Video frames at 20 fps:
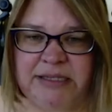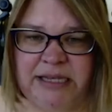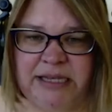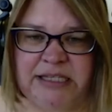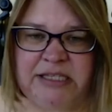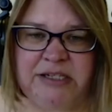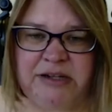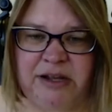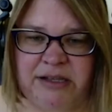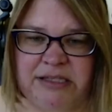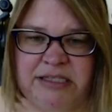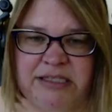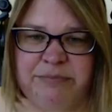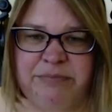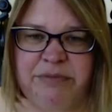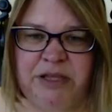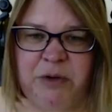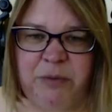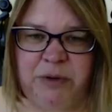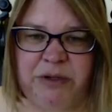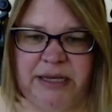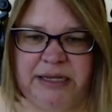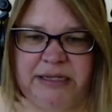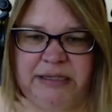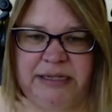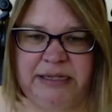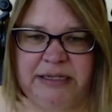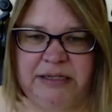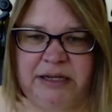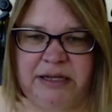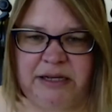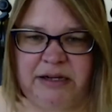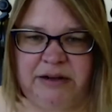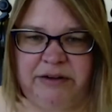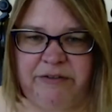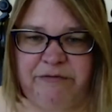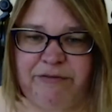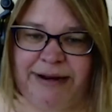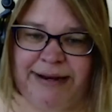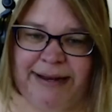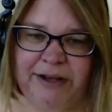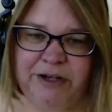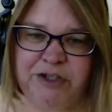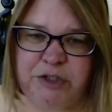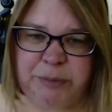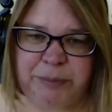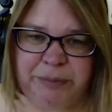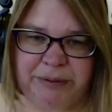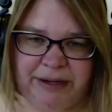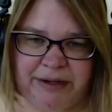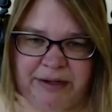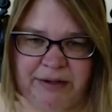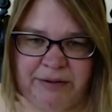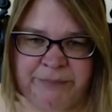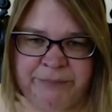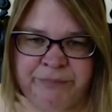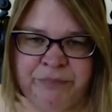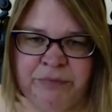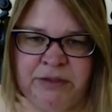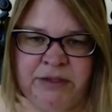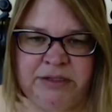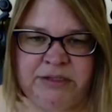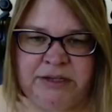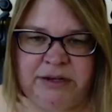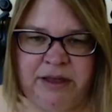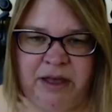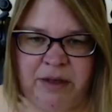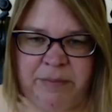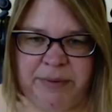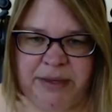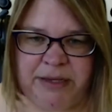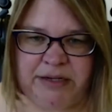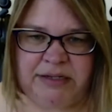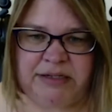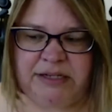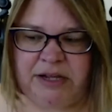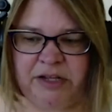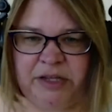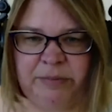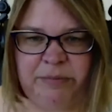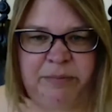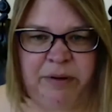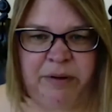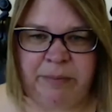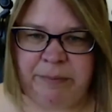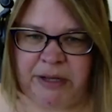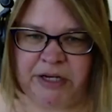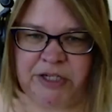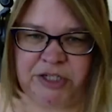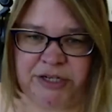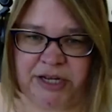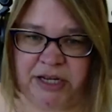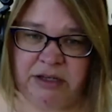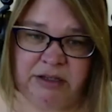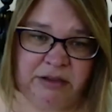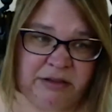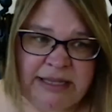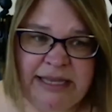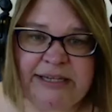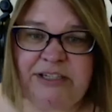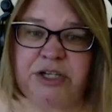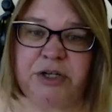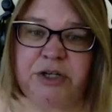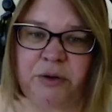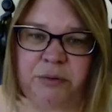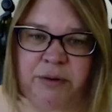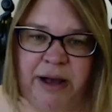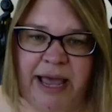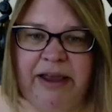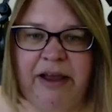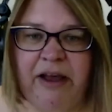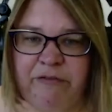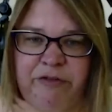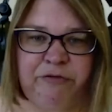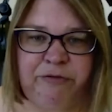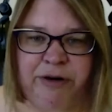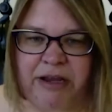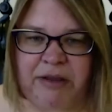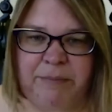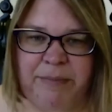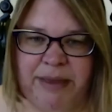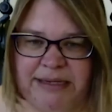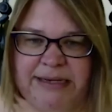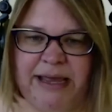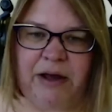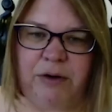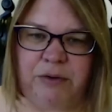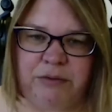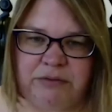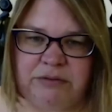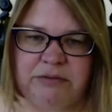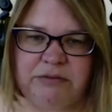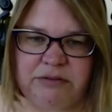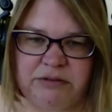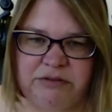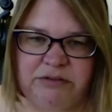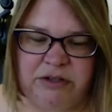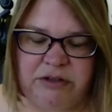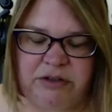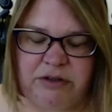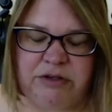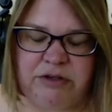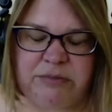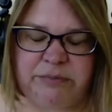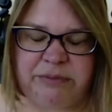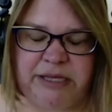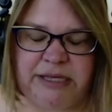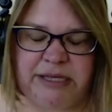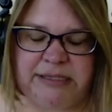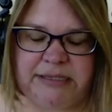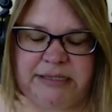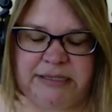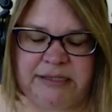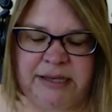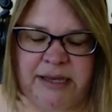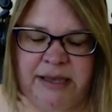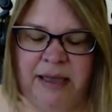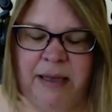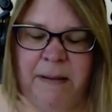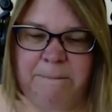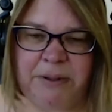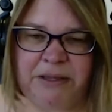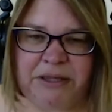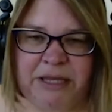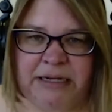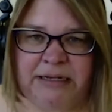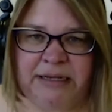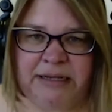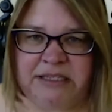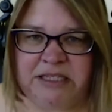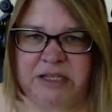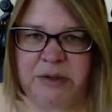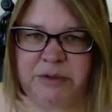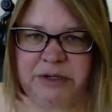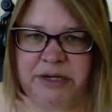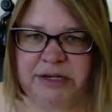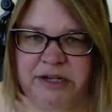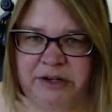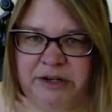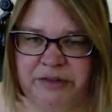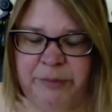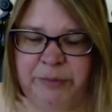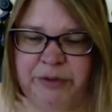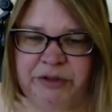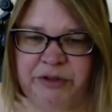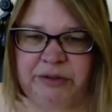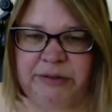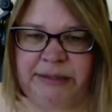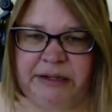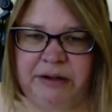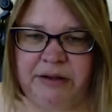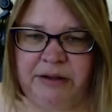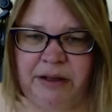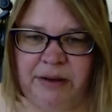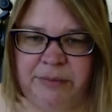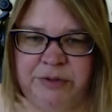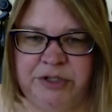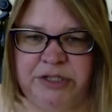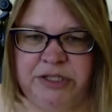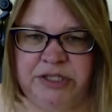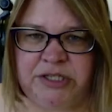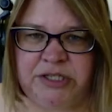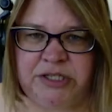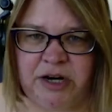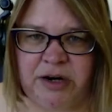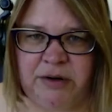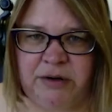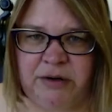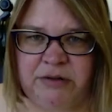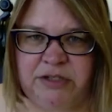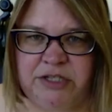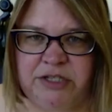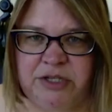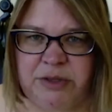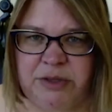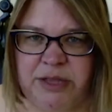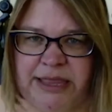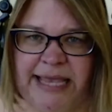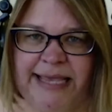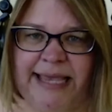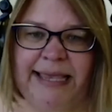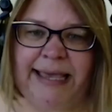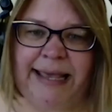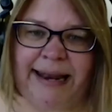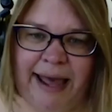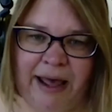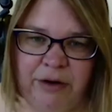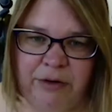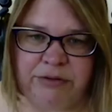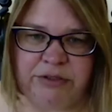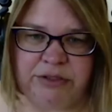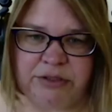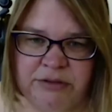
It's not something where they need a financial planner to come in and tell them about budgeting. They do. I often recommend out to those places, but they need someone to tell them what their legal options are so that they can get out